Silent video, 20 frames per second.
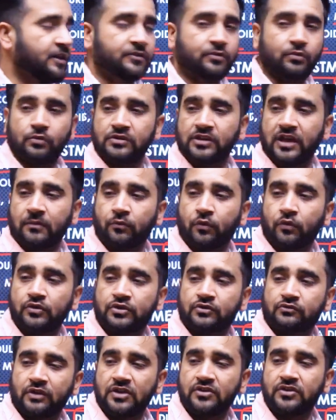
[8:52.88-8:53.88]
rules are more
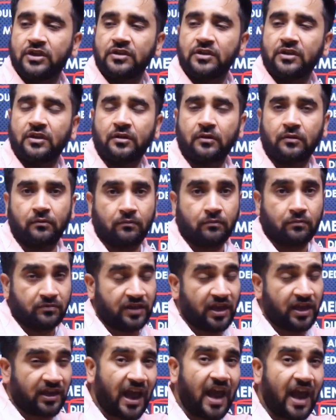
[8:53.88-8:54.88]
stringent. They
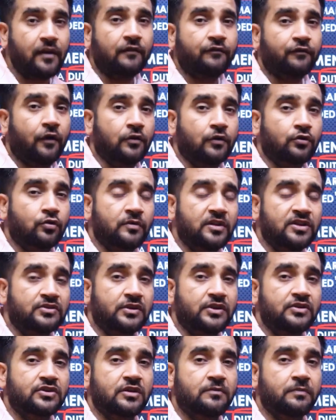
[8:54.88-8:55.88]
can afford to be
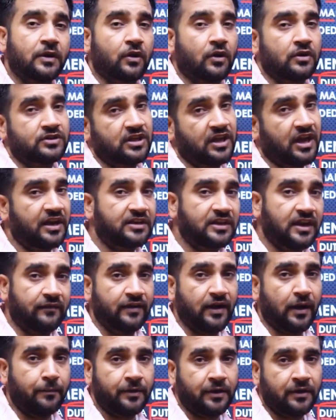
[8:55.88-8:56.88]
stringent because they are
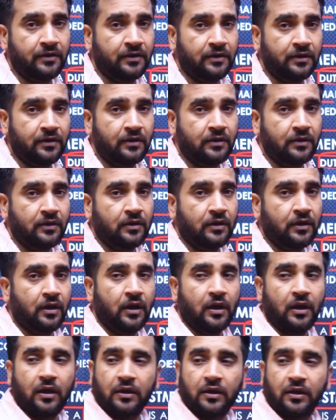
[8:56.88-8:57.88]
developed.
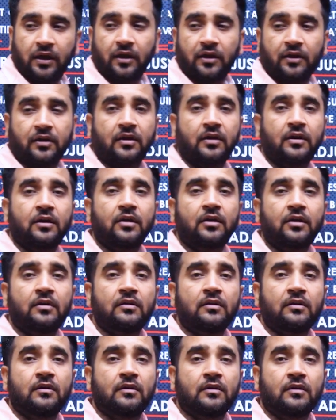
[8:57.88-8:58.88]
Here,
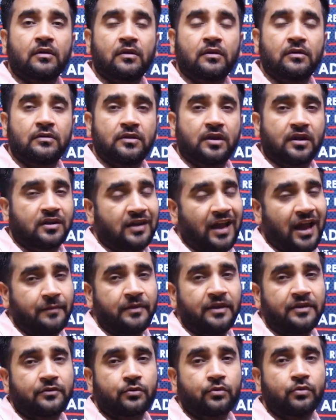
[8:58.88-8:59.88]
the
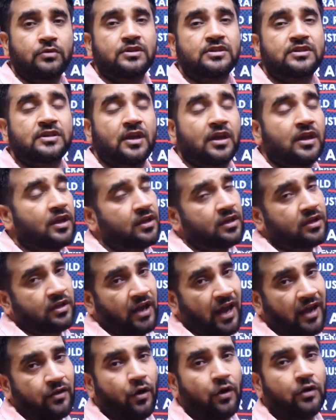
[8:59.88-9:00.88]
climate rules
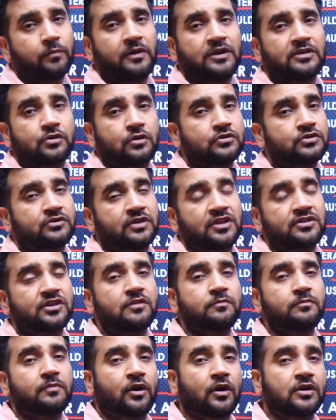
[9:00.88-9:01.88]
cannot be so stringent
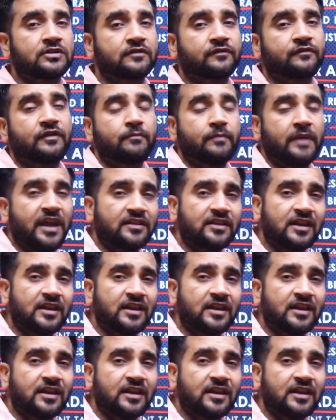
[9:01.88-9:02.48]
because if we make the